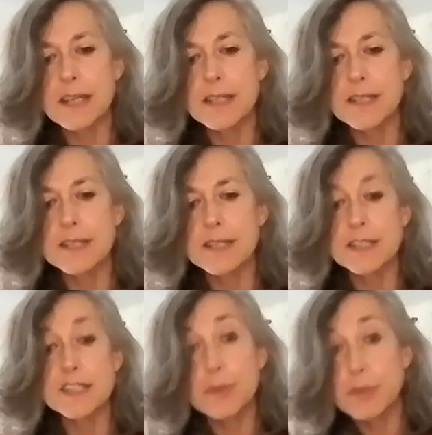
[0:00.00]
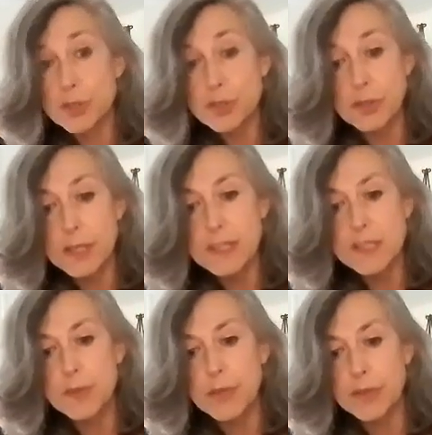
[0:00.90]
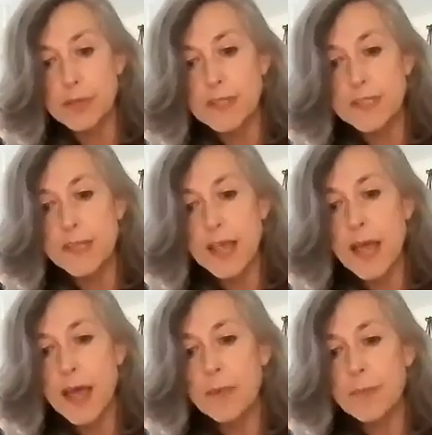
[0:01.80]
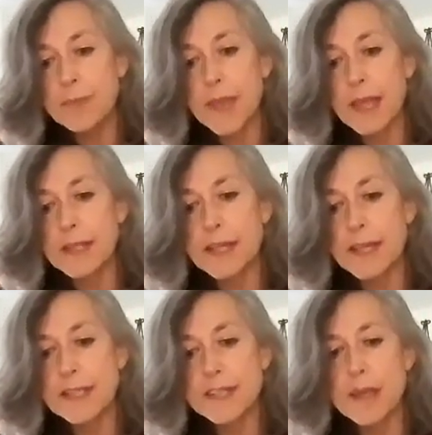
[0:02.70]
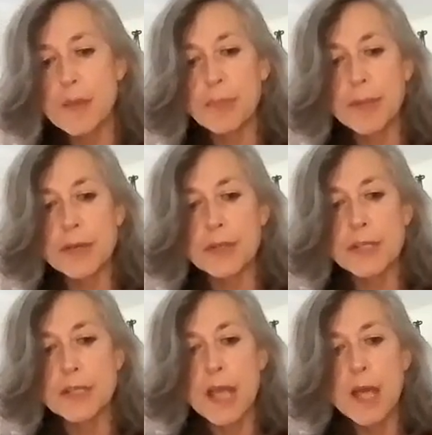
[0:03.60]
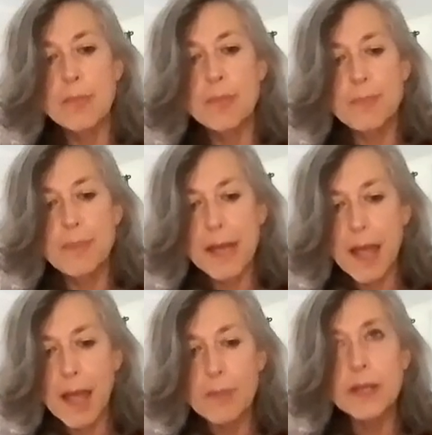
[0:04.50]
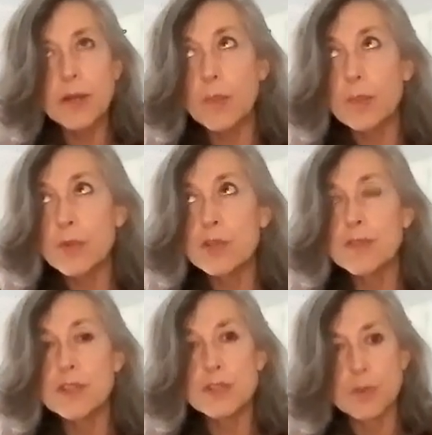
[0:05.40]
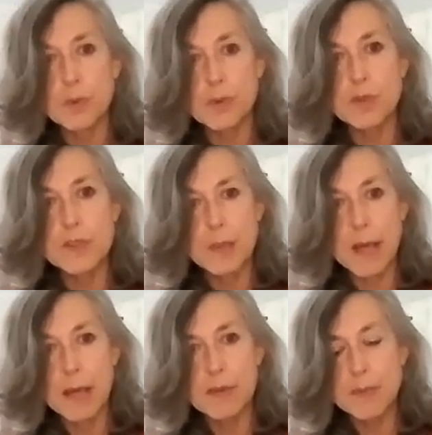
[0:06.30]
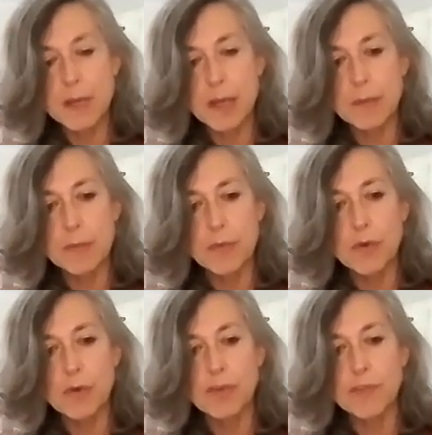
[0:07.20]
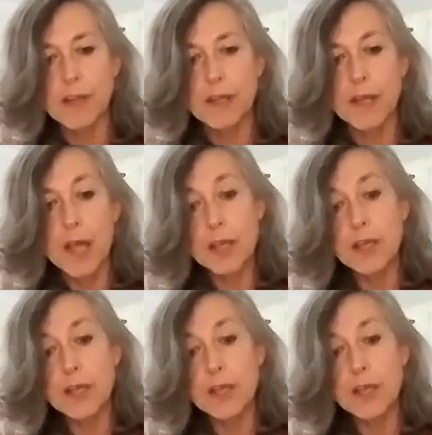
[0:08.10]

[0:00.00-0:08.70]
and spiritual experience at some period becoming or moving towards perhaps becoming more of a,